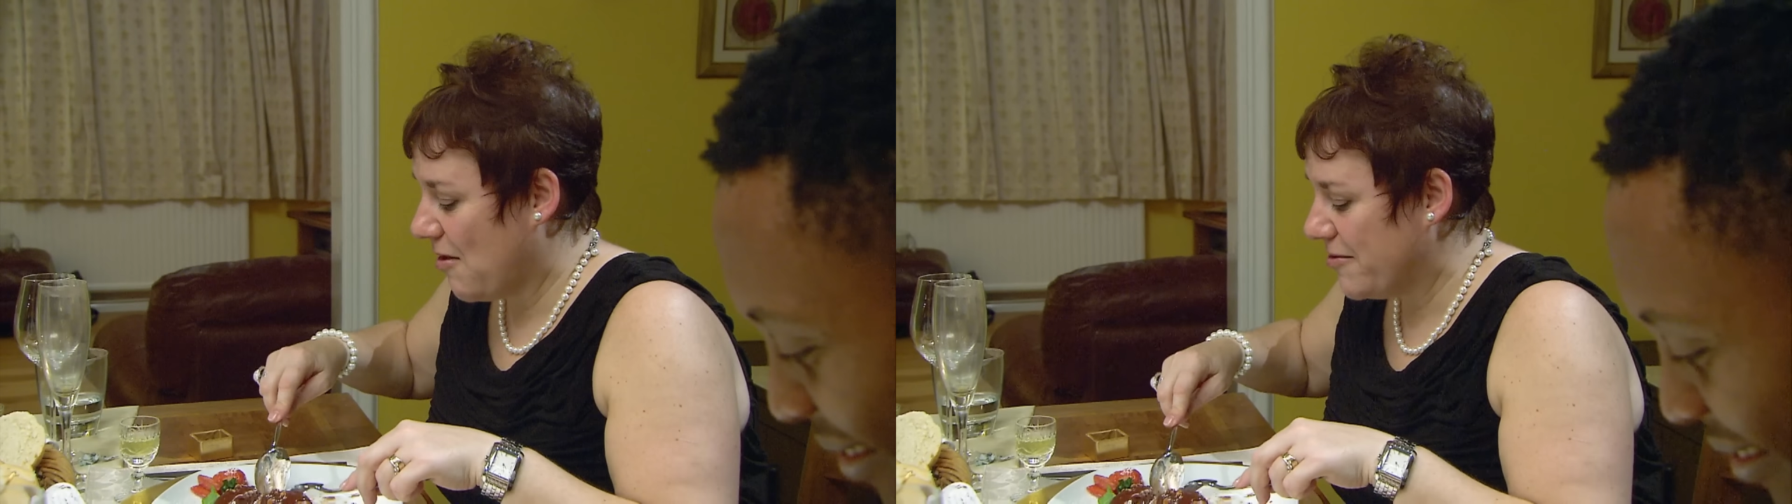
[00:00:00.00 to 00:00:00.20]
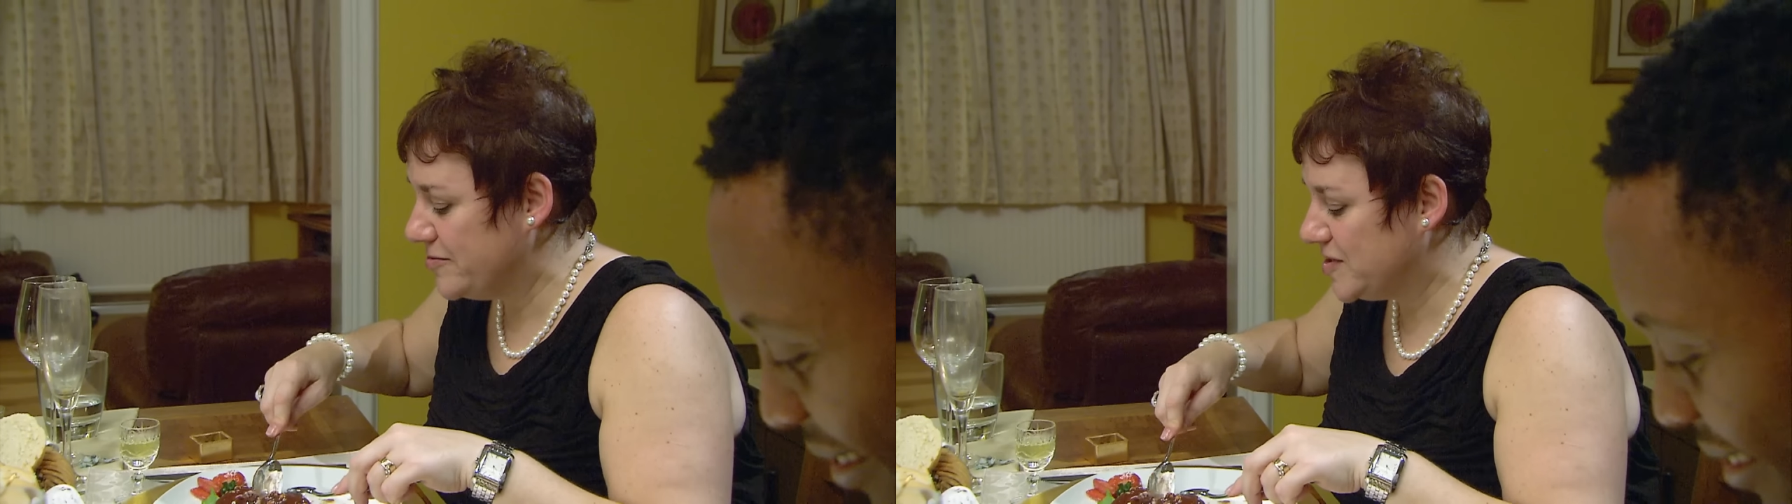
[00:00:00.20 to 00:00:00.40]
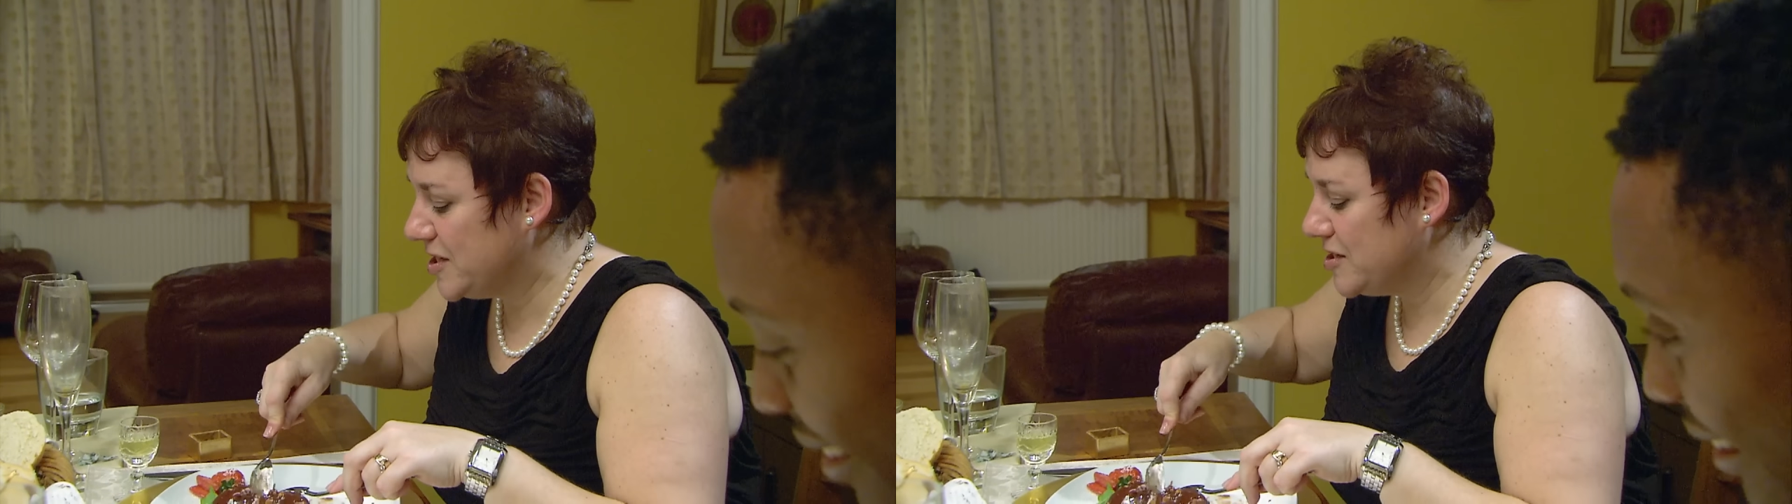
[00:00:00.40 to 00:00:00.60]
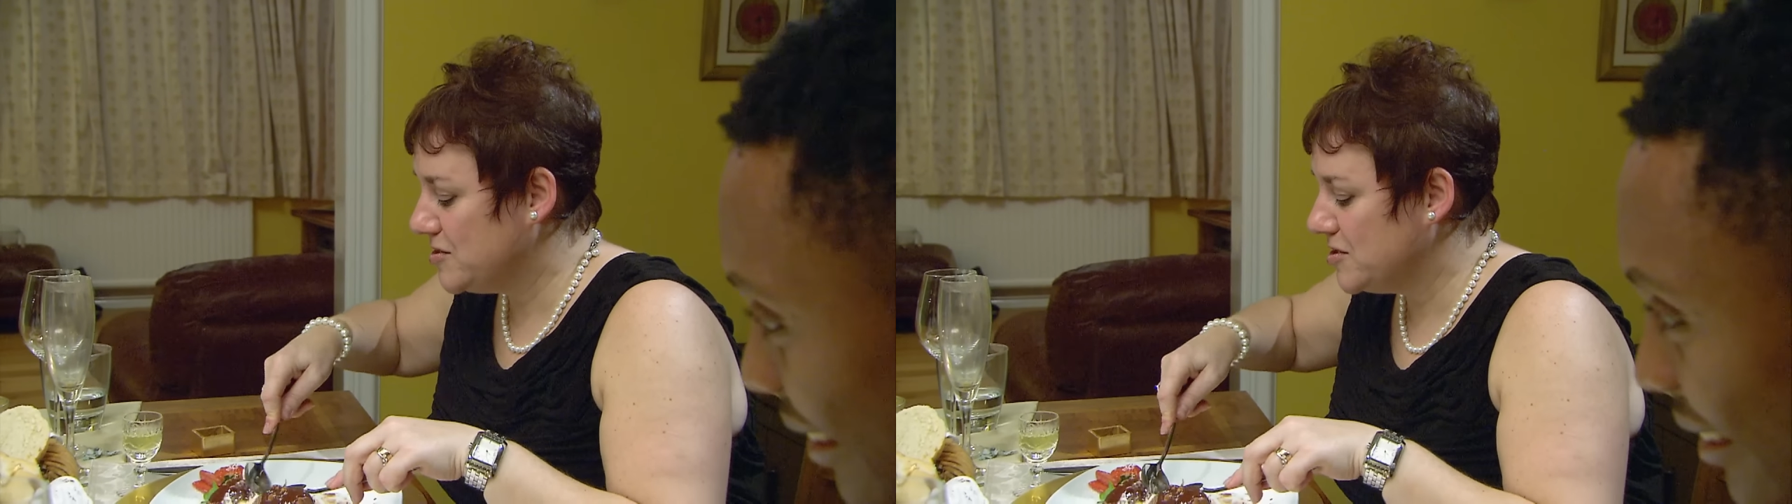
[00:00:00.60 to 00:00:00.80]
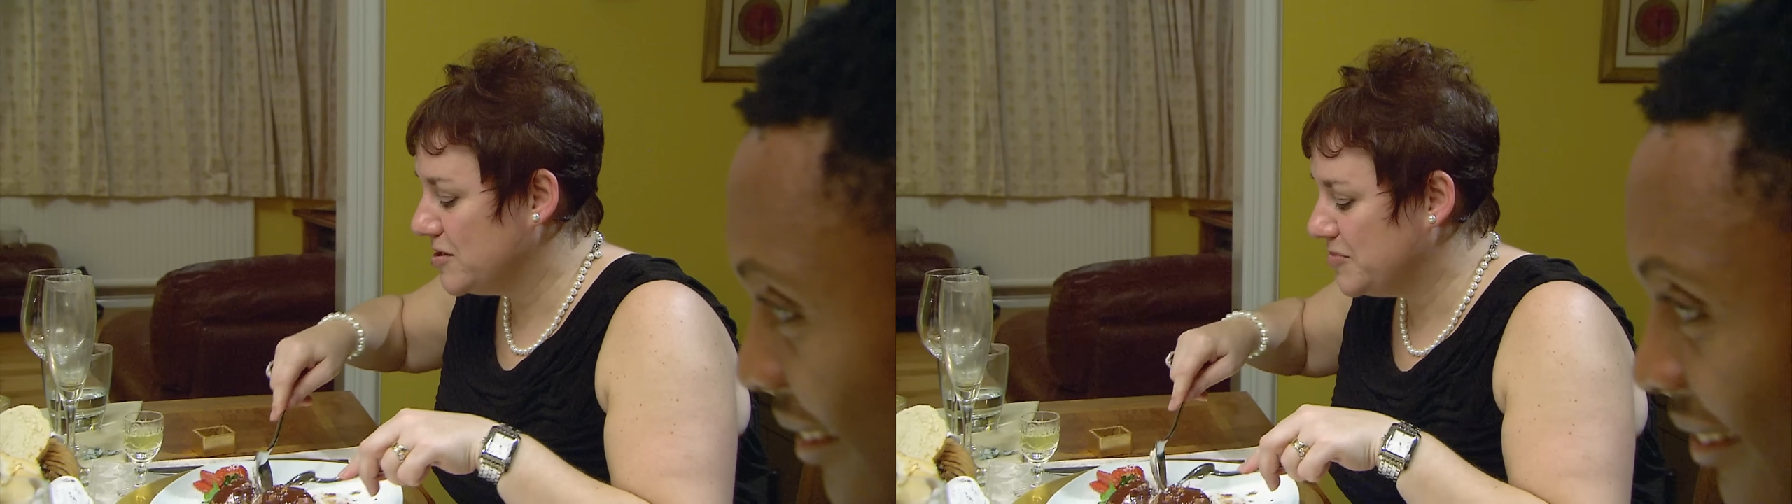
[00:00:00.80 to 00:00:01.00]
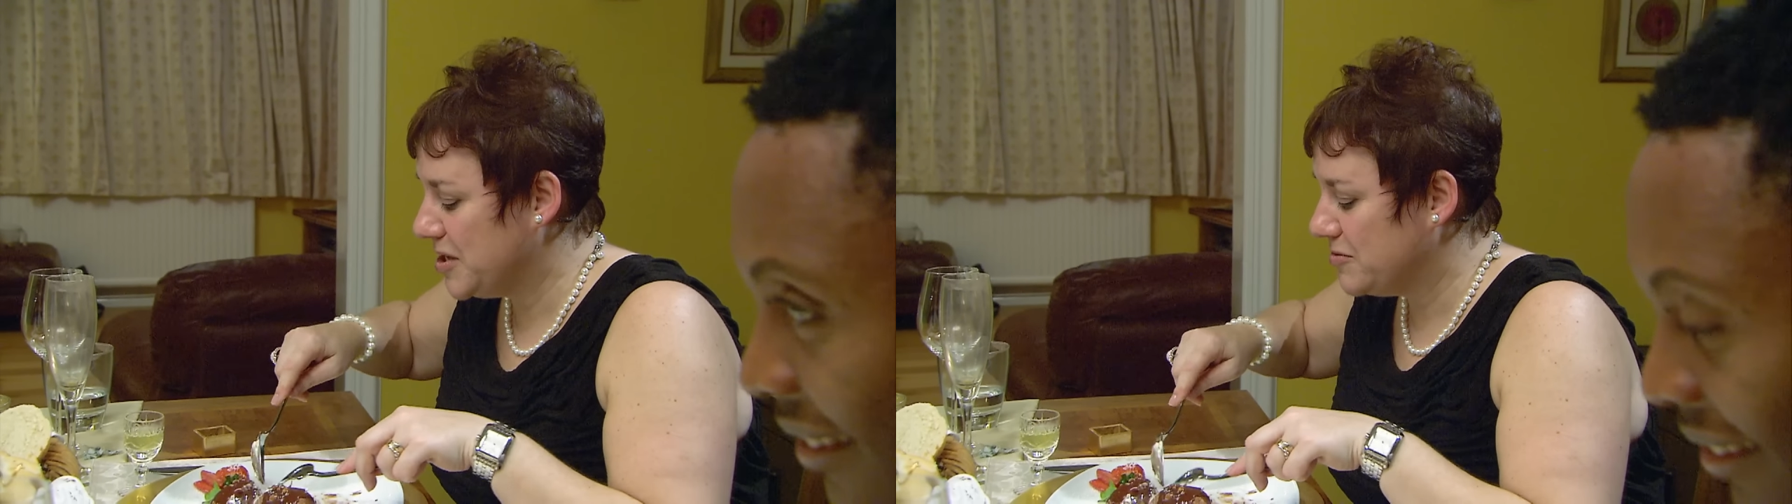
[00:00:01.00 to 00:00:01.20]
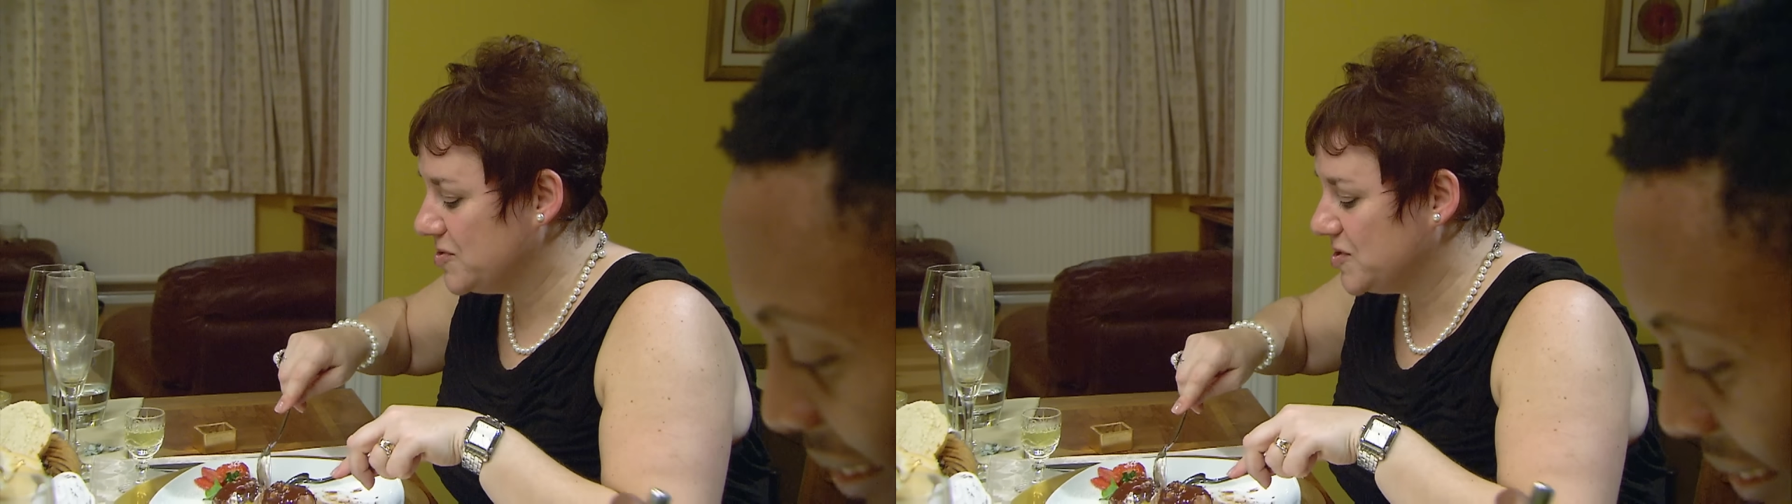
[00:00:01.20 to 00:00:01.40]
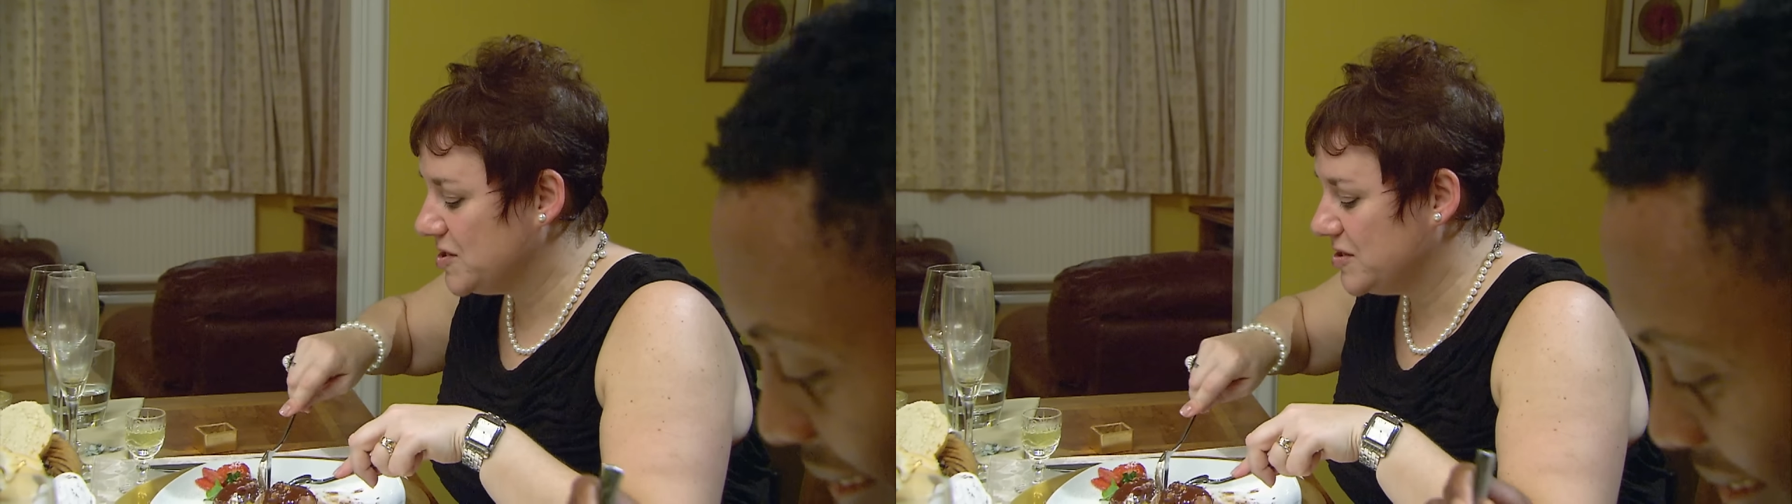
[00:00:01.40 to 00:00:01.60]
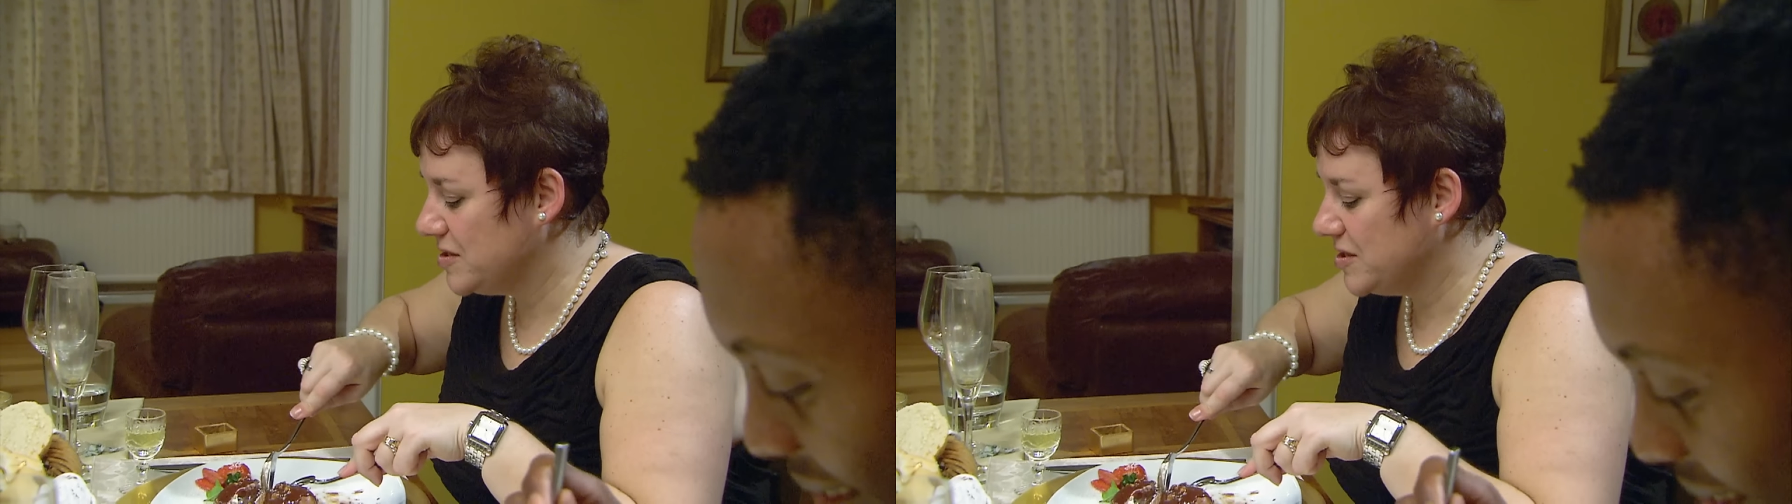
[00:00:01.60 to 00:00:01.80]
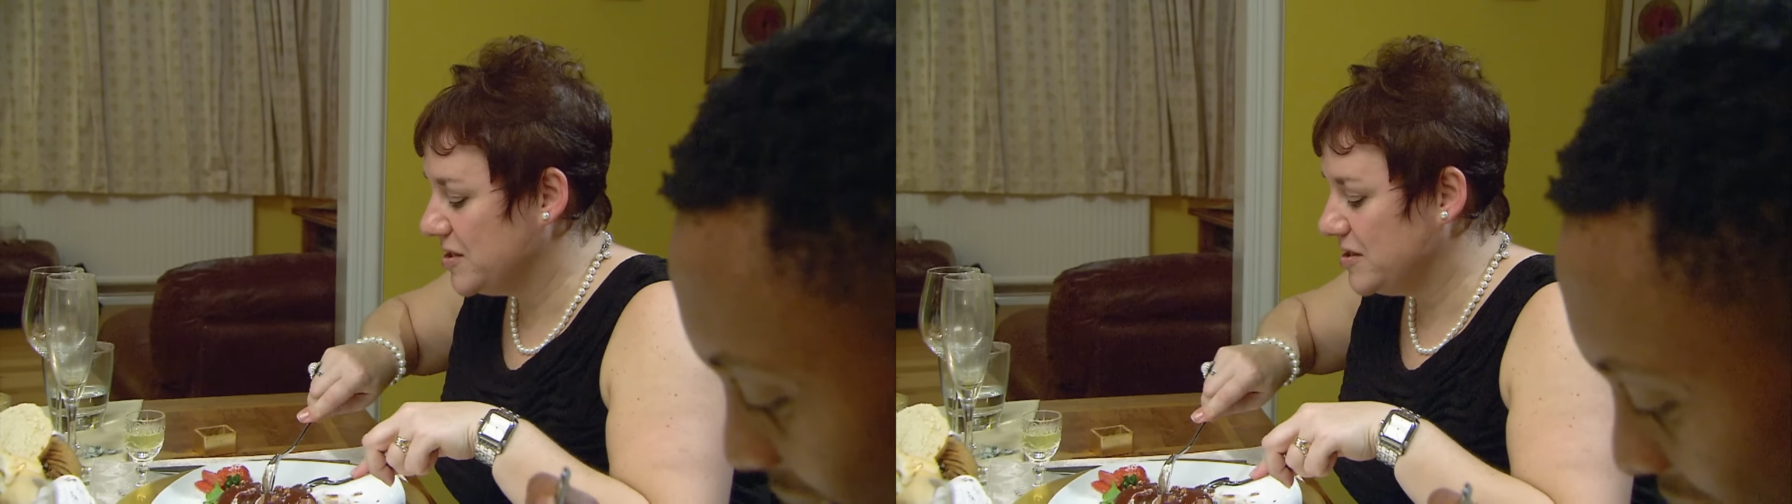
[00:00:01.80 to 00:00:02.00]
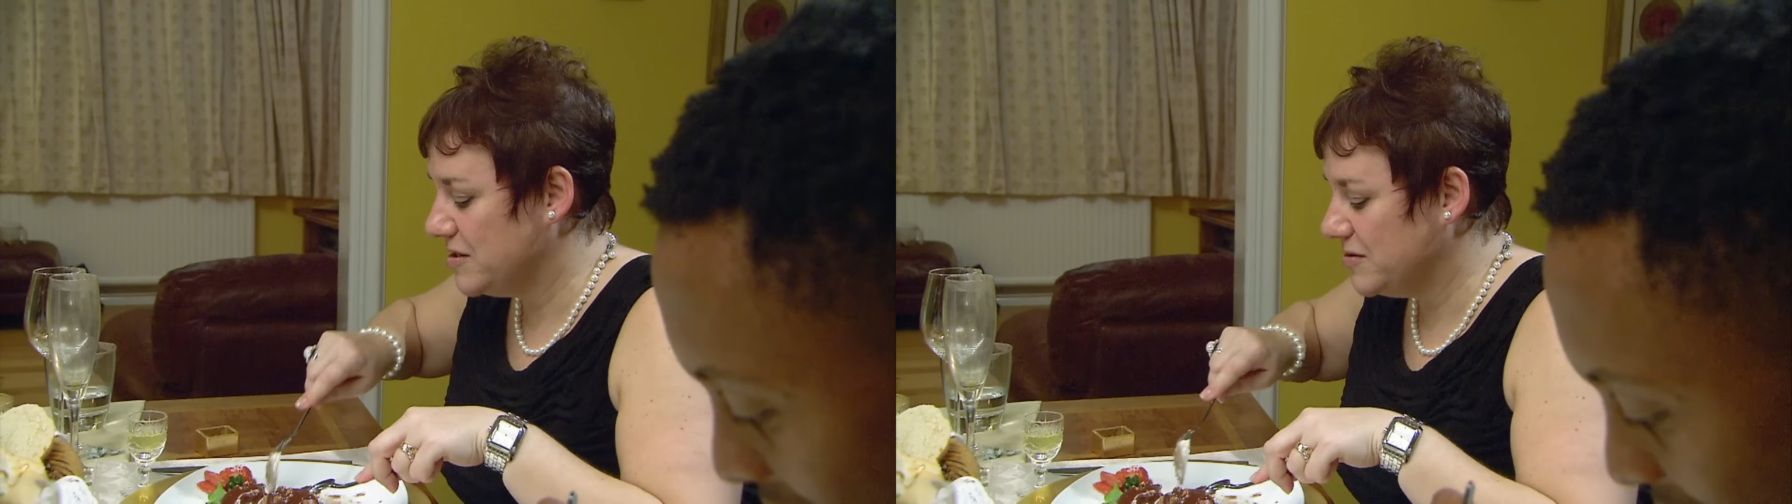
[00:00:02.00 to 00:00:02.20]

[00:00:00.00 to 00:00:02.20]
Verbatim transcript: Who said anything about uh, licking? You're